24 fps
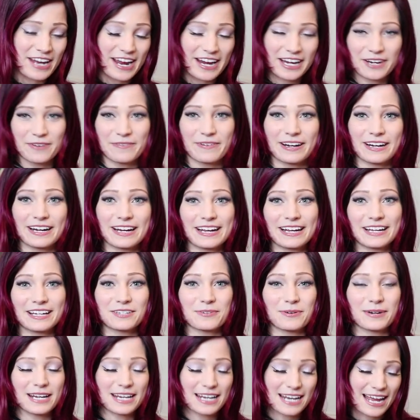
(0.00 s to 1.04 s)
January
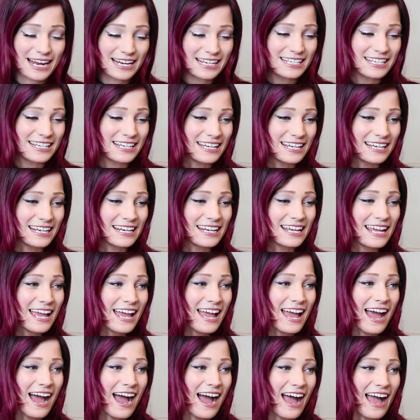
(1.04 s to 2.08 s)

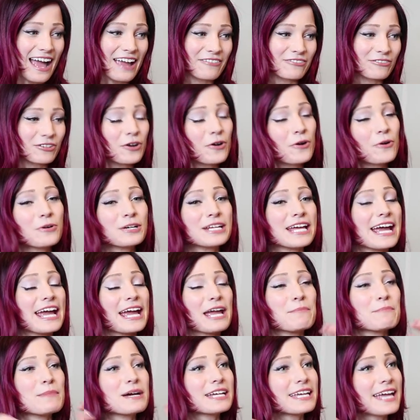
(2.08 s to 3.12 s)
2019. I rode
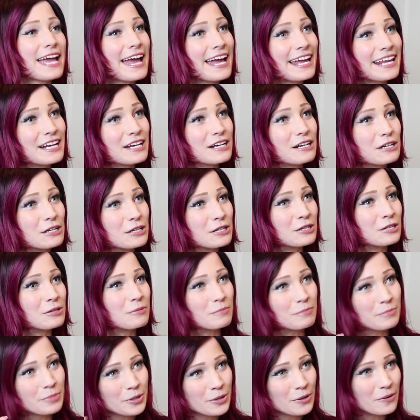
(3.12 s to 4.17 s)
a
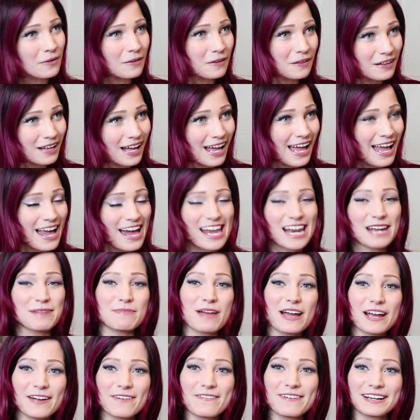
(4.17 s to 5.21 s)
mechanical bull. And
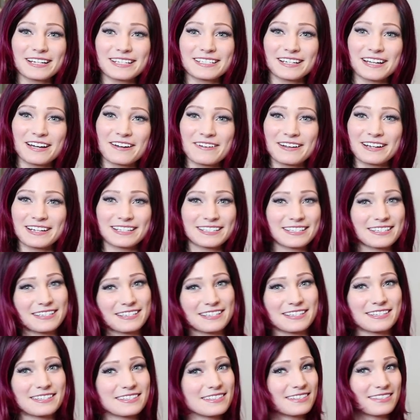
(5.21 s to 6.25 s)
I'm not going to go
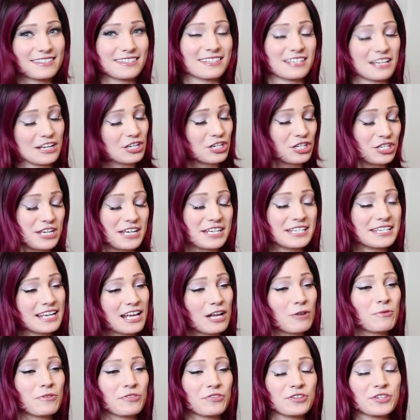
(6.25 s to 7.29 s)
into such
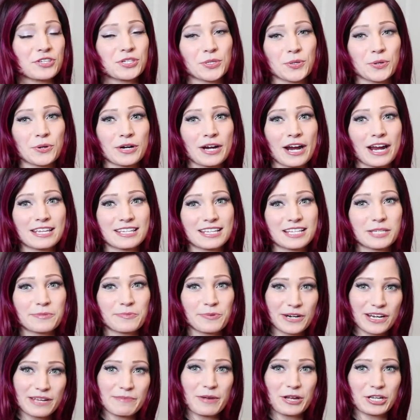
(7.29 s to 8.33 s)
detail with this story because it's
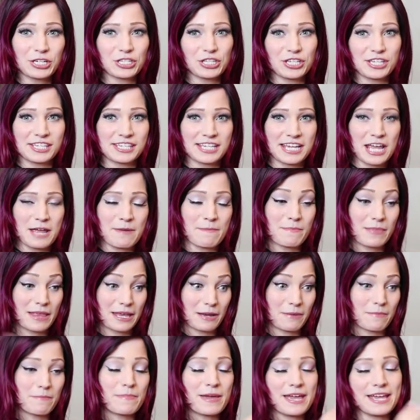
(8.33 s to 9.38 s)
pretty much the same
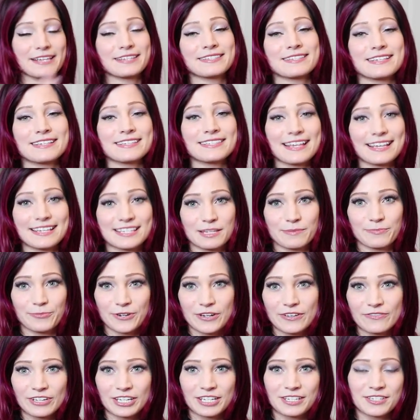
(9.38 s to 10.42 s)
like basis as the
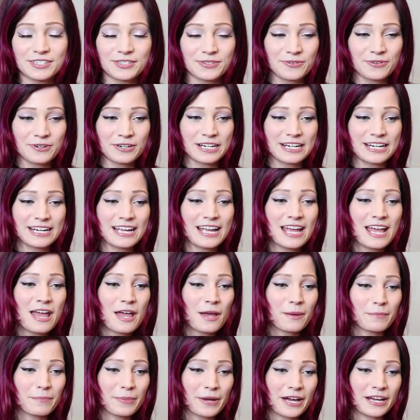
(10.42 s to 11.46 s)
previous story.
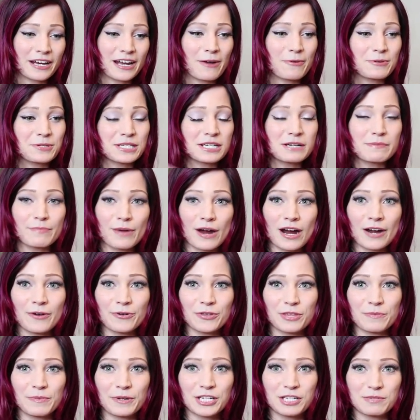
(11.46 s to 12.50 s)
But I was in a bar
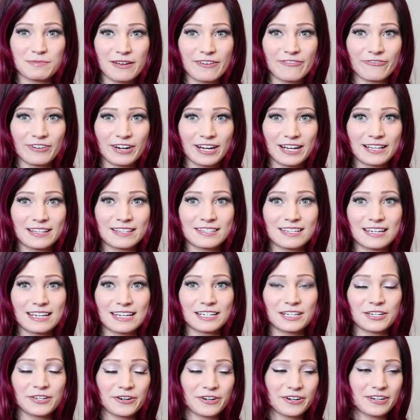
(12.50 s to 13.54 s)
with a bunch of my friends
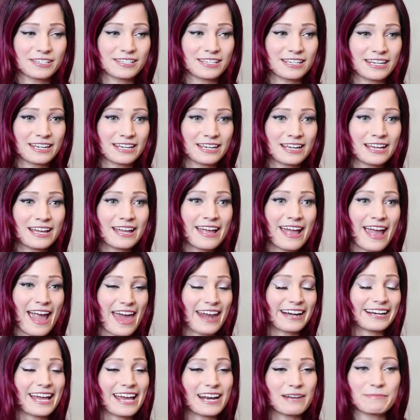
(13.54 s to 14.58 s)
in New York City,
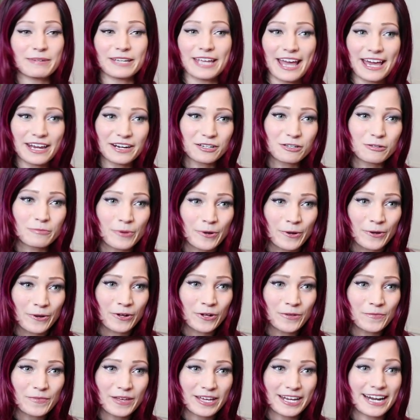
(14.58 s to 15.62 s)
and it had a mechanical
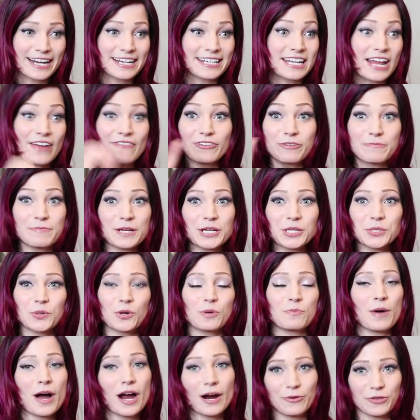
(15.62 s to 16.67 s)
bull, and I'd never been
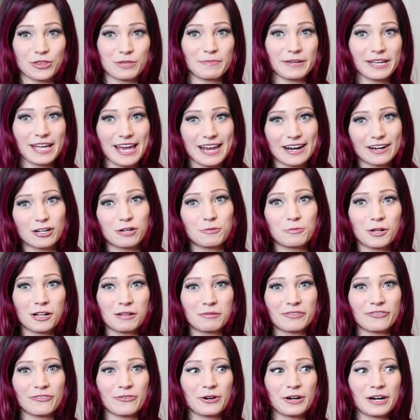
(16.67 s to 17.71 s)
to a bar with a mechanical
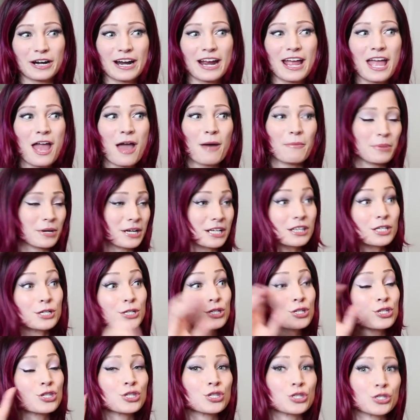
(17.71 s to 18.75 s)
bull before. But it
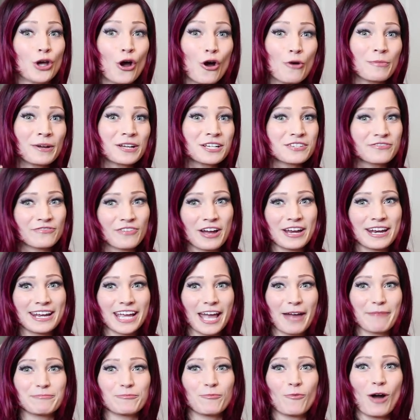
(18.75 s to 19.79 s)
looked so much fun.
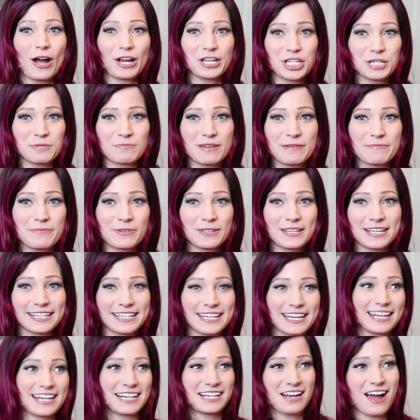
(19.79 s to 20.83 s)
I kept watching people
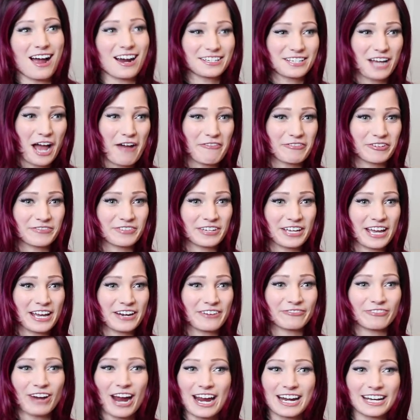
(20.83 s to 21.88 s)
like getting knocked off of it
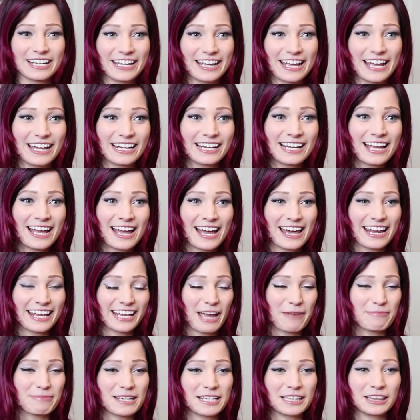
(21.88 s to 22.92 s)
and riding it, and
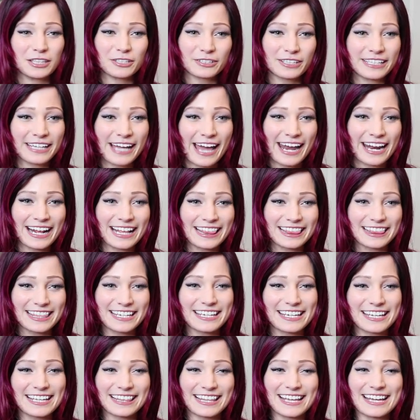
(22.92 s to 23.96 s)
I kept like looking at it and
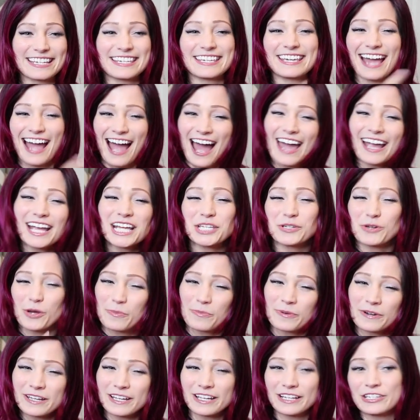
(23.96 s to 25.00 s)
thinking like, yeah, I could do
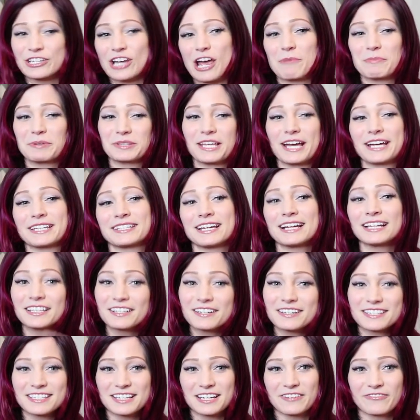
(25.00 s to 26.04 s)
a pretty good job with that. That
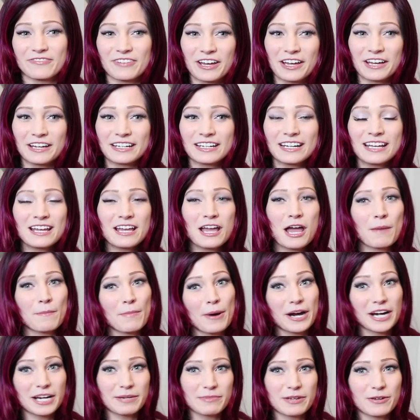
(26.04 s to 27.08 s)
looks like fun.
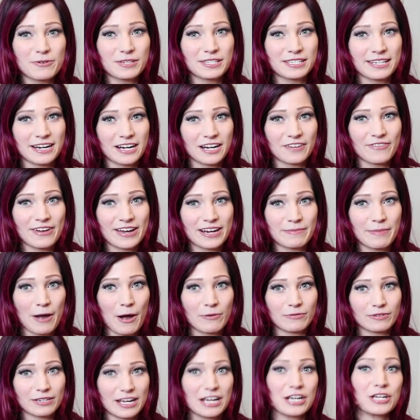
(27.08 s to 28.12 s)
Part of me was terrified
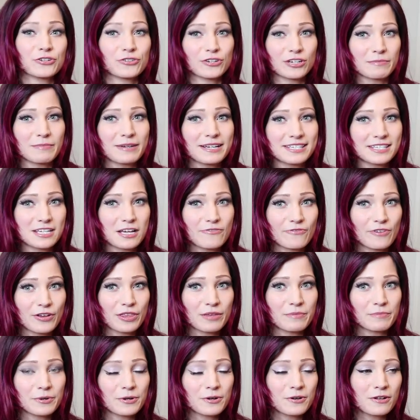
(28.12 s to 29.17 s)
about injuring myself
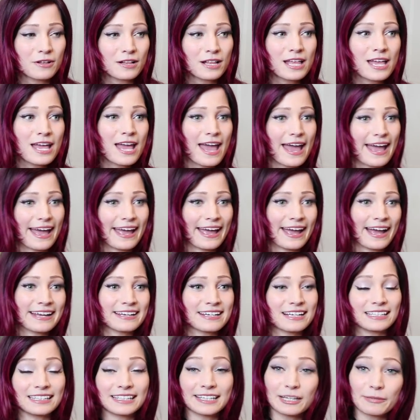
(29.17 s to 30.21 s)
on the bull,
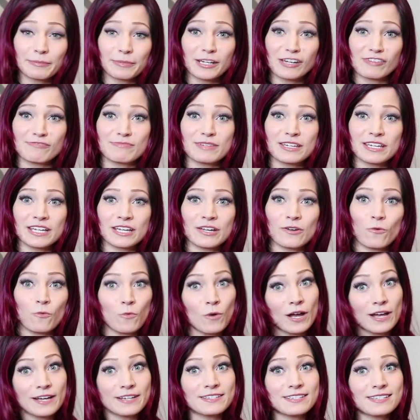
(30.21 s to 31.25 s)
and a little bit of me
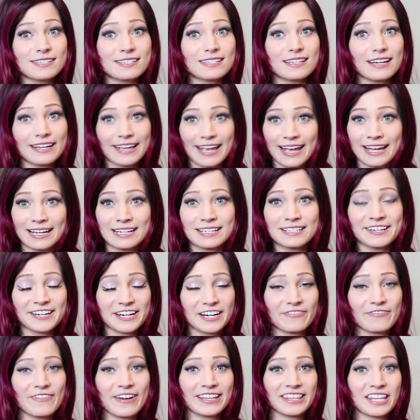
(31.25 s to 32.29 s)
was again
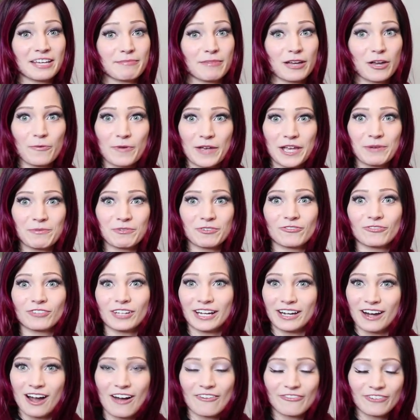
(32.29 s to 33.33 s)
terrified that my wig would
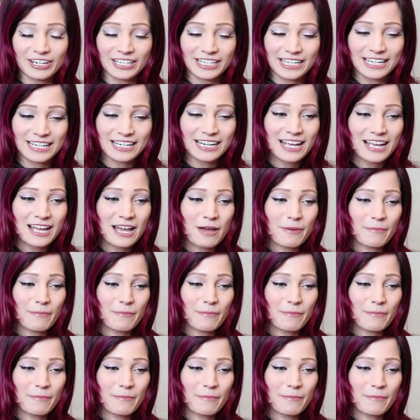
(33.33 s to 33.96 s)
fly off on it.